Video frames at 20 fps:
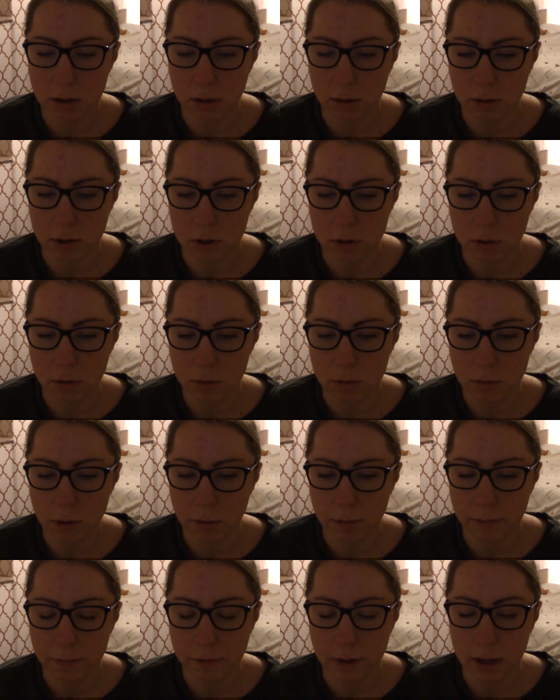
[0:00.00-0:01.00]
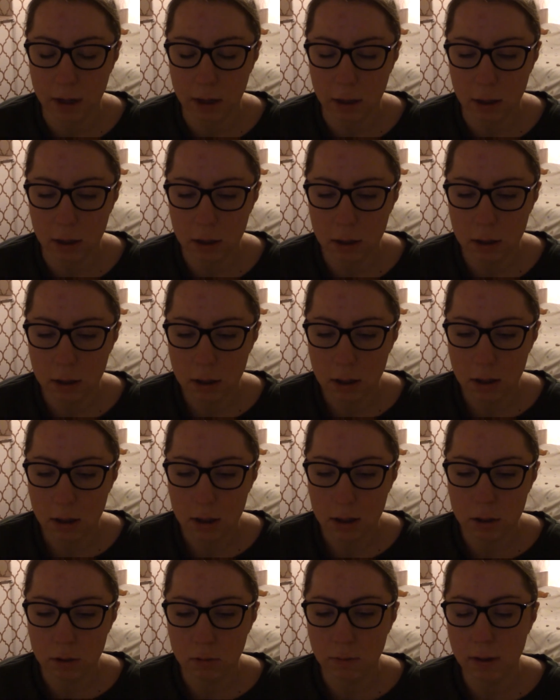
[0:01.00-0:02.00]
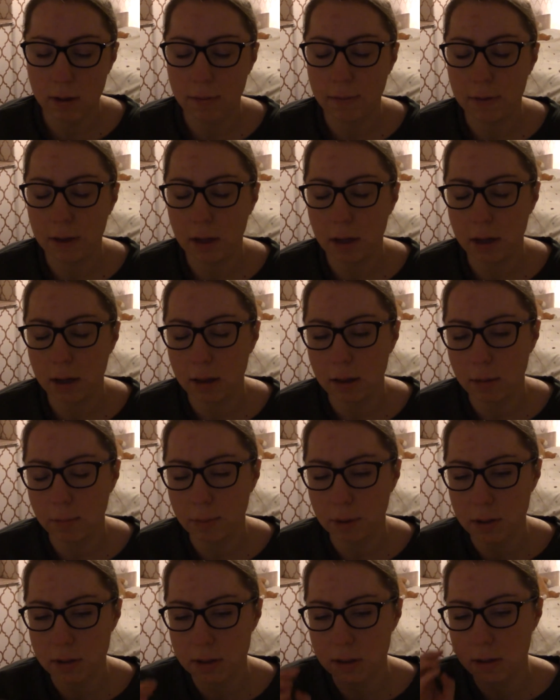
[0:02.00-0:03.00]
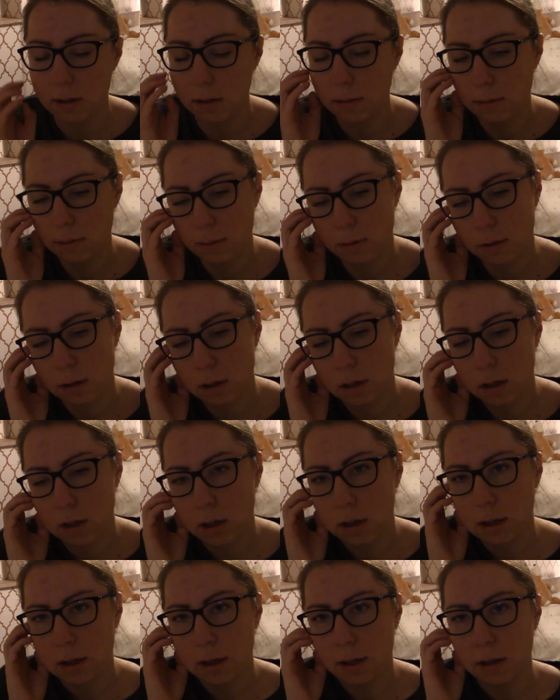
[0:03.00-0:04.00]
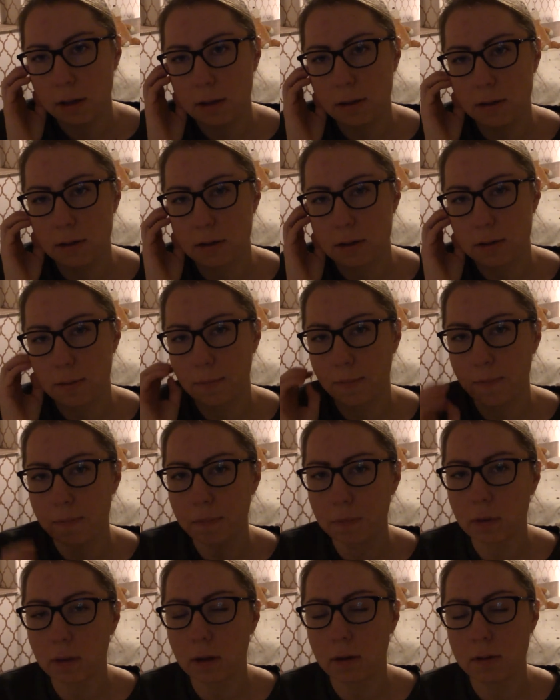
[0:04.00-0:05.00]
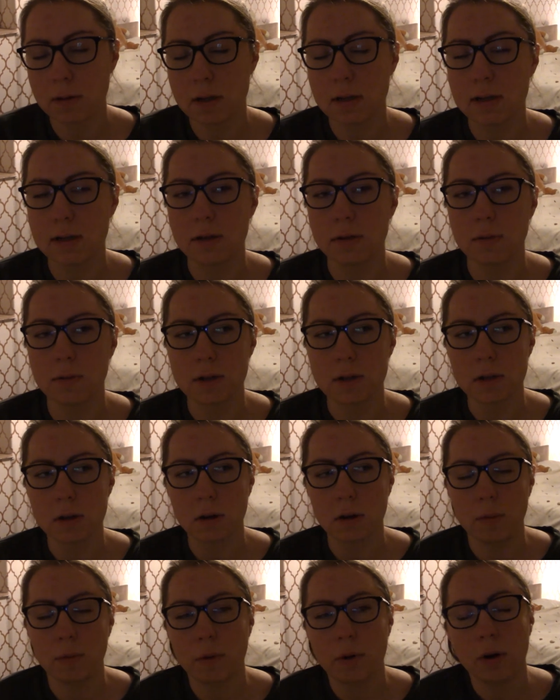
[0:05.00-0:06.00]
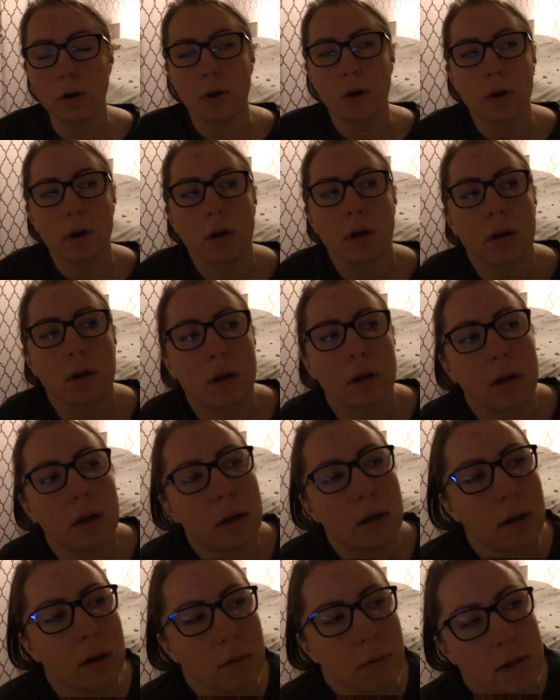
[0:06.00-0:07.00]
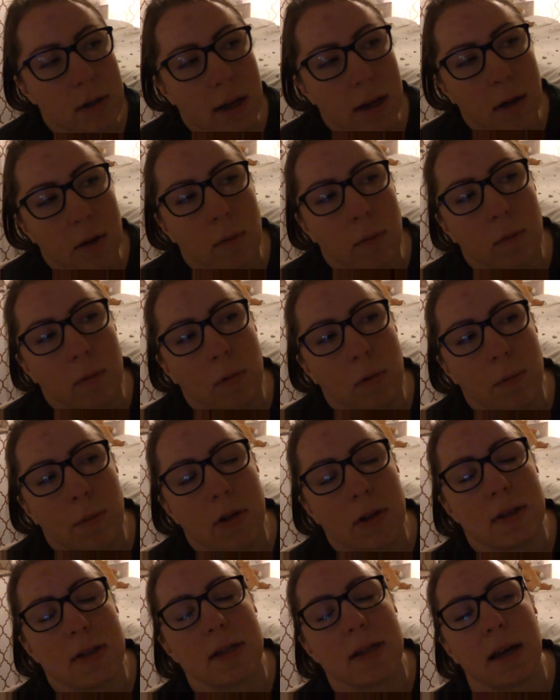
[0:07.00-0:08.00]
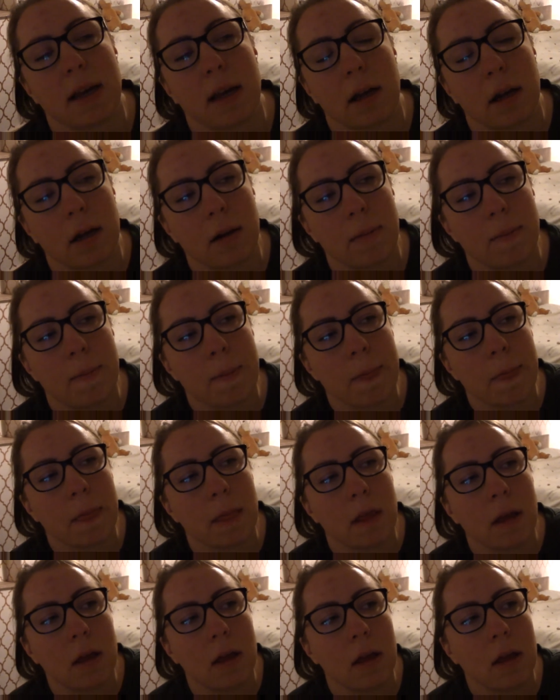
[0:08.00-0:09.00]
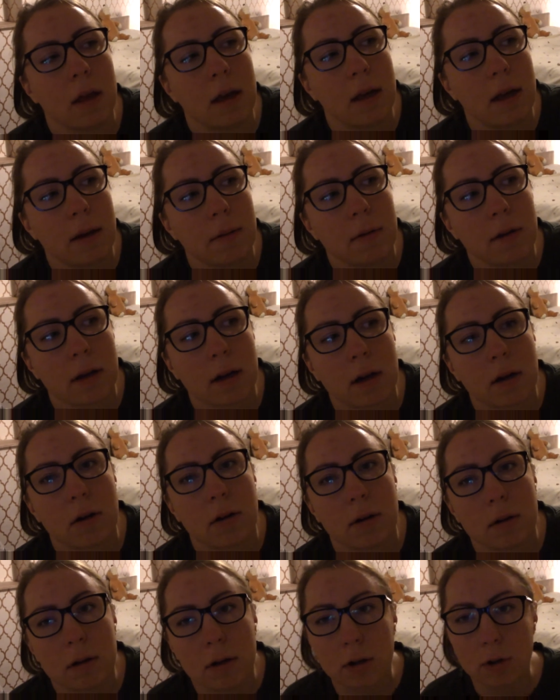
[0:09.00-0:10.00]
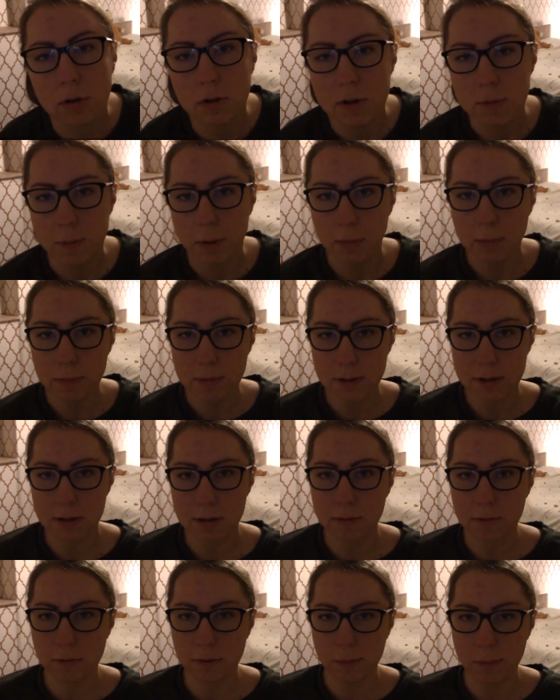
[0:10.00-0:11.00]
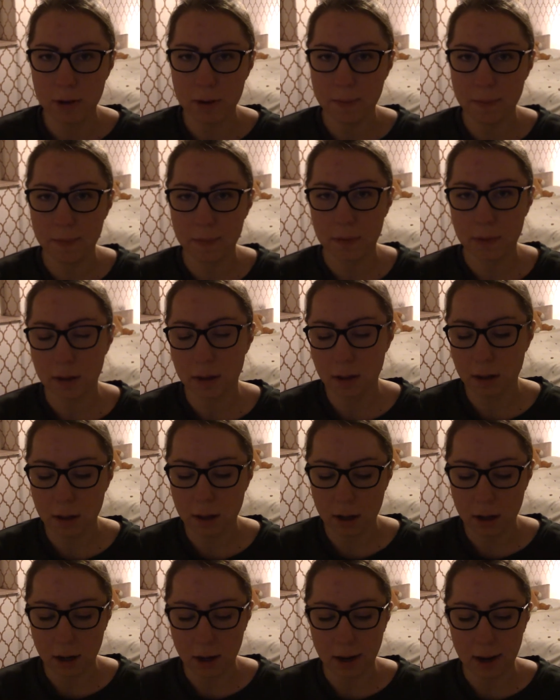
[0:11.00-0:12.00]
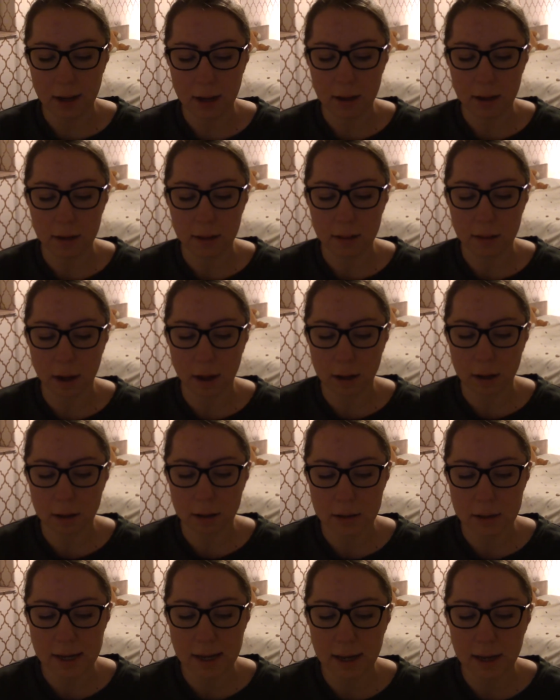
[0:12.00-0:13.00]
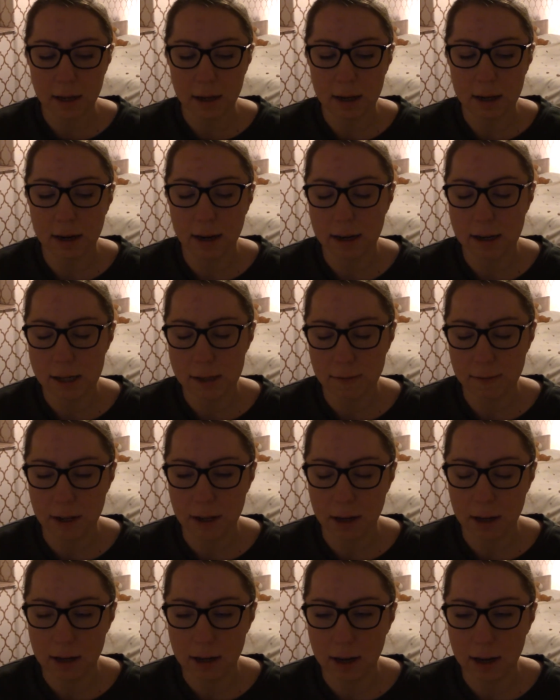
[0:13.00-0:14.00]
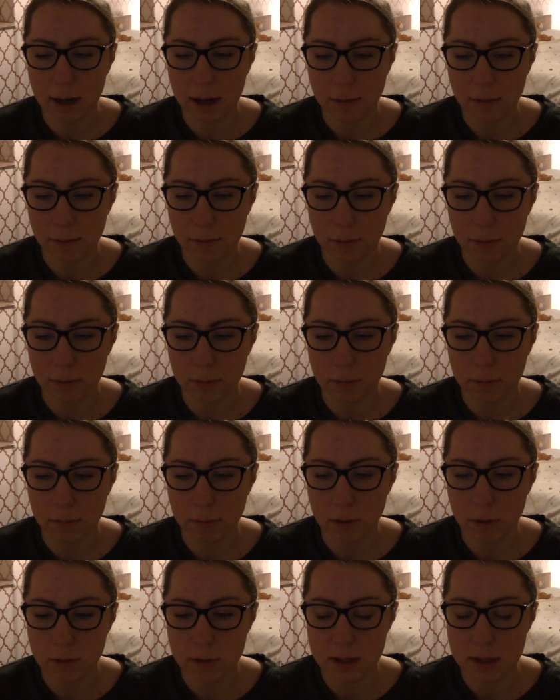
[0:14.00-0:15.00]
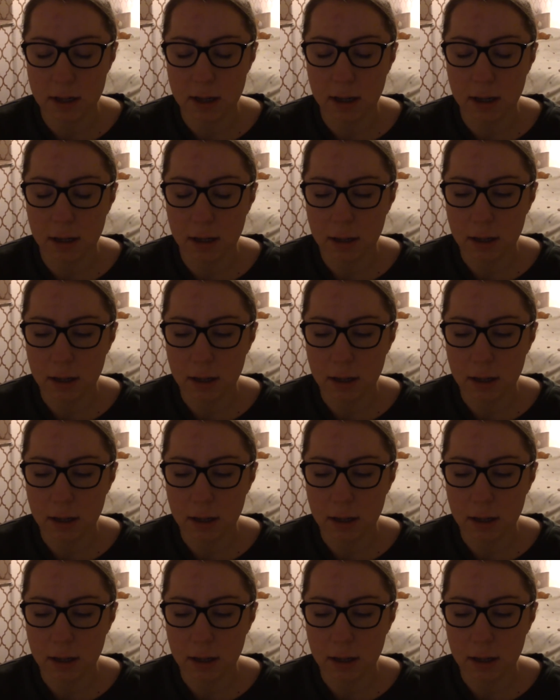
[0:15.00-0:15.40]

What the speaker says: or doom or fear. You don't really feel anything positive. And I was listening to a song at work and it was like a woman singing and I got goosebumps from it. Like that tingly nice feeling you get from music.